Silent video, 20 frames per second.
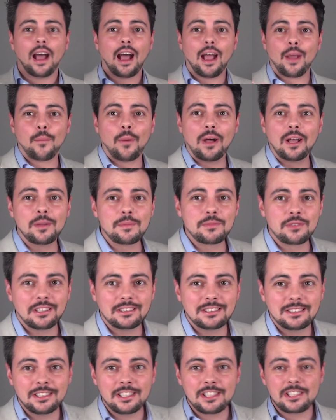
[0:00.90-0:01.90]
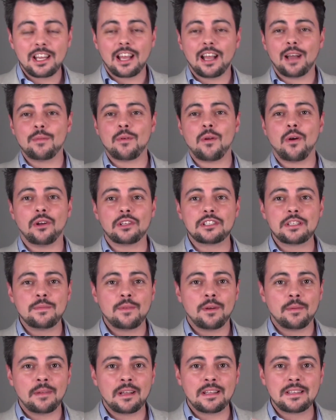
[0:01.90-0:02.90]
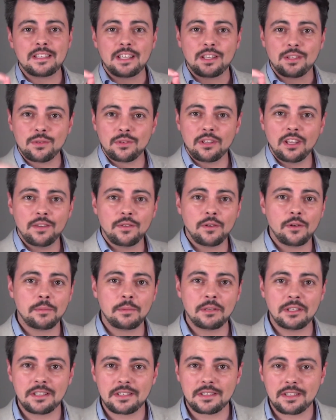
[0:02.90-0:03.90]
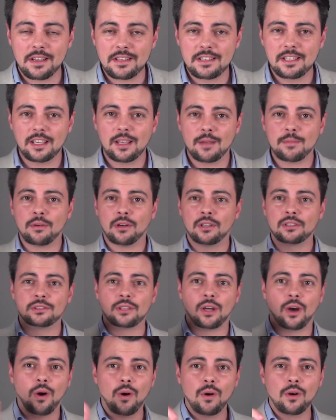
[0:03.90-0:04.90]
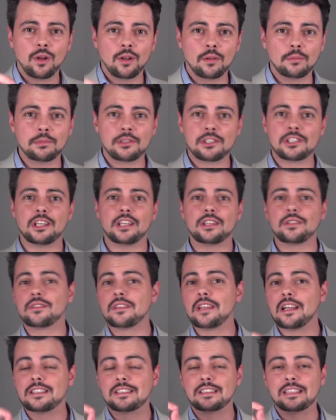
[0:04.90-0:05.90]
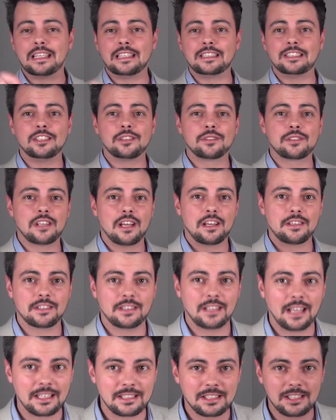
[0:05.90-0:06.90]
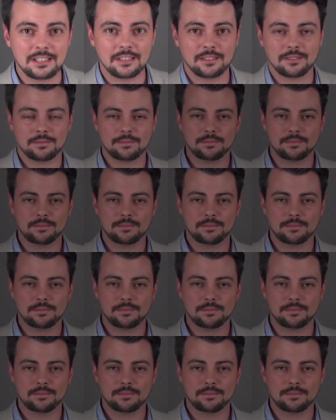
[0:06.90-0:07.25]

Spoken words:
Hi, welcome to Artinesia. I'm Laurent Timmermans, and today we'll be discussing about the Hong Kong budget 2018-2019.